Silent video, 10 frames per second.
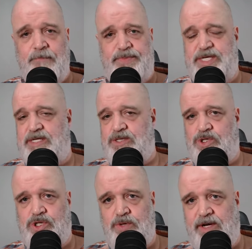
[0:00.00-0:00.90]
didn't
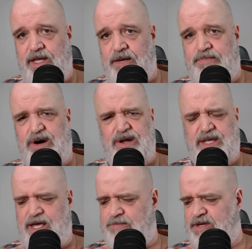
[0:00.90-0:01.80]
do anything about
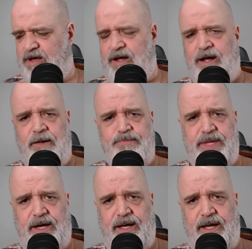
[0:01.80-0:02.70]
it, kept a
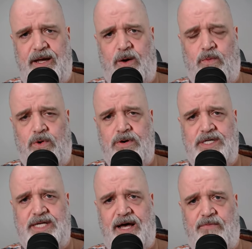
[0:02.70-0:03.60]
a, a,
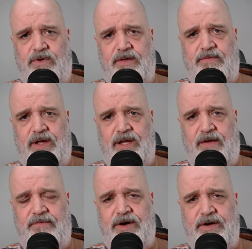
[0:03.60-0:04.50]
warrant to have one of the,
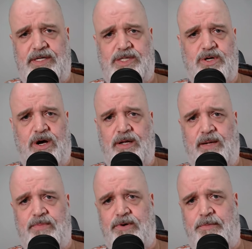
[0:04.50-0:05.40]
a very strong
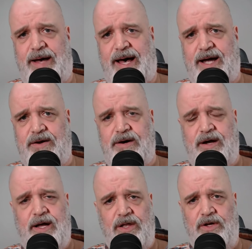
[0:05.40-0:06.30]
liberal backer
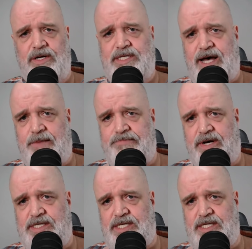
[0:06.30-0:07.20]
looked at
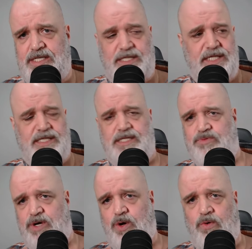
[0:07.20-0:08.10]
by CSIS. CSIS
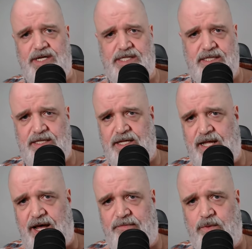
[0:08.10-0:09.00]
requested that
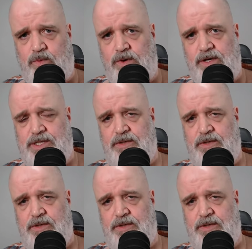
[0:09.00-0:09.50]
they have the warrant to